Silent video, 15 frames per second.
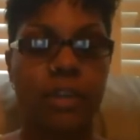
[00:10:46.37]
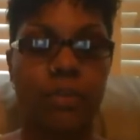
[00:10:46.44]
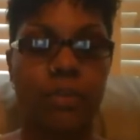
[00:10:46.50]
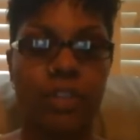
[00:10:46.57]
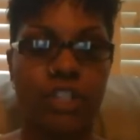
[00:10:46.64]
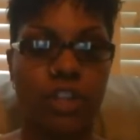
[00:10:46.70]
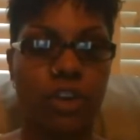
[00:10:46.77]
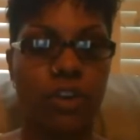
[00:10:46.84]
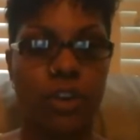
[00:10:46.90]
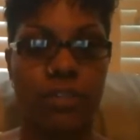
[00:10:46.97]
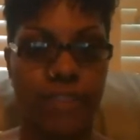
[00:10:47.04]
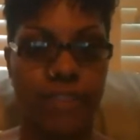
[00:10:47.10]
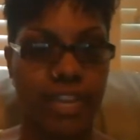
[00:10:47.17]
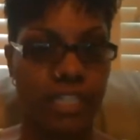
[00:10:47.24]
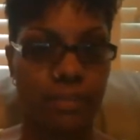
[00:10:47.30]
return on
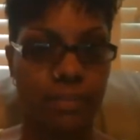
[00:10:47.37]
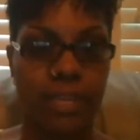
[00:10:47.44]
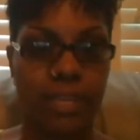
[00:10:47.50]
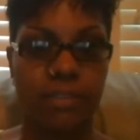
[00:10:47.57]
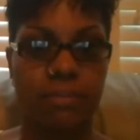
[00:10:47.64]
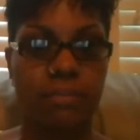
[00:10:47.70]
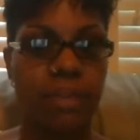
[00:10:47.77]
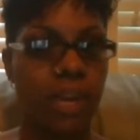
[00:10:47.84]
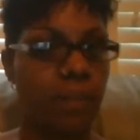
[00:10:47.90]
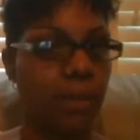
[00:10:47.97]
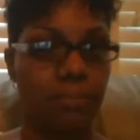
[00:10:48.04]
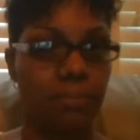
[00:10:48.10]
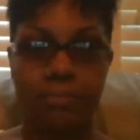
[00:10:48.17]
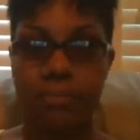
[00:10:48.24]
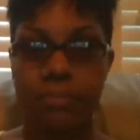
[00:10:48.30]
investment minimum.